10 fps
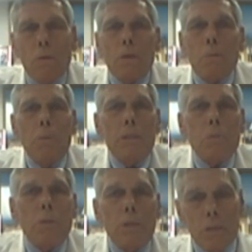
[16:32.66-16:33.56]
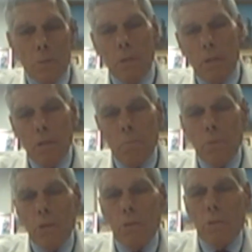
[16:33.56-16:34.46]
Well, it depends whether it's been
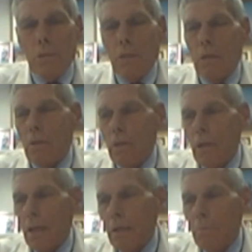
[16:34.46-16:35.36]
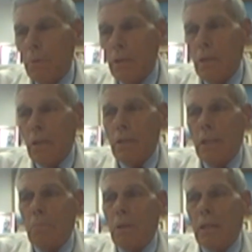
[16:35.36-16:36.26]
abused or not, but
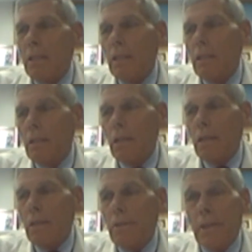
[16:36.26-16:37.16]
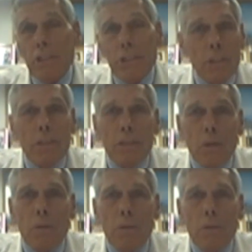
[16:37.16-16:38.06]
typically
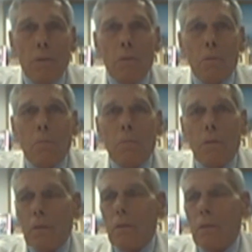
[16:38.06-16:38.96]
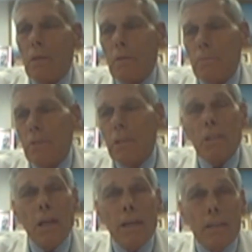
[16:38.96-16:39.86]
they're
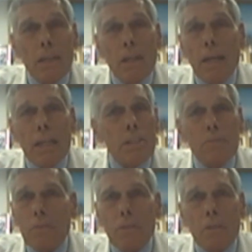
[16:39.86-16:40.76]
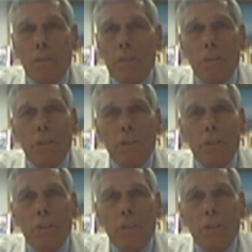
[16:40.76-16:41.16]
designed to last for